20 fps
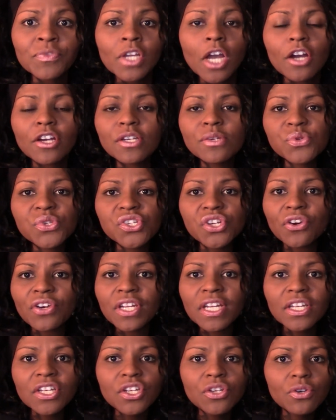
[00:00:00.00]
Are you
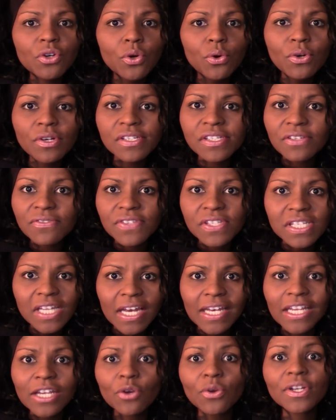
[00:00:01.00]
starting a new course of
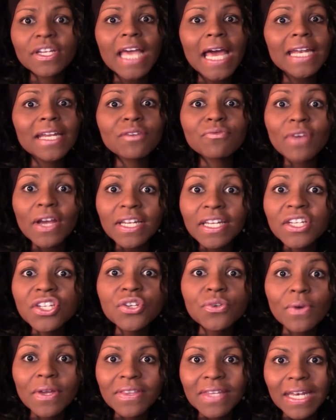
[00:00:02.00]
study or getting ready
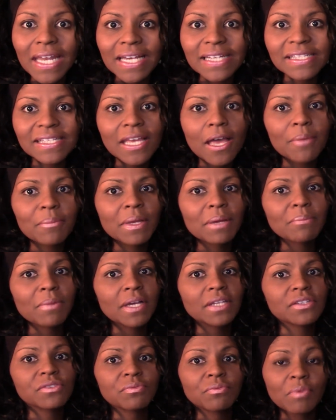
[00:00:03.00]
to in the next coming
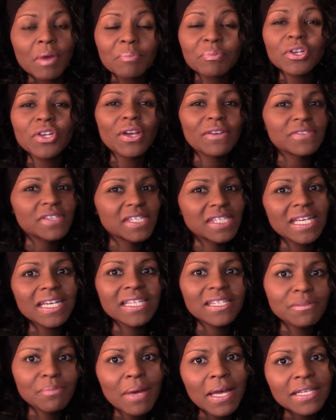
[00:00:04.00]
months? Remember, you have
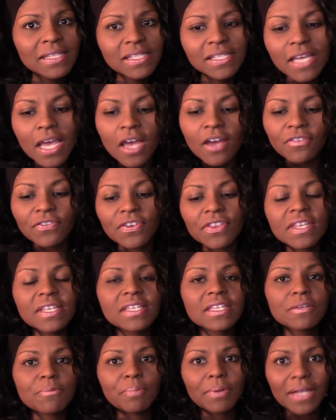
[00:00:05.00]
six months for
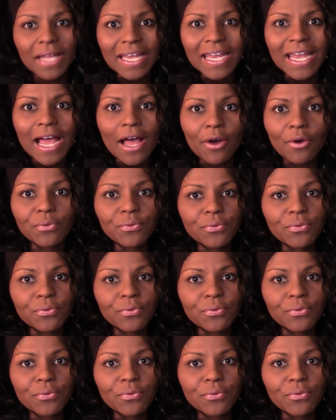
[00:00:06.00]
this to play out,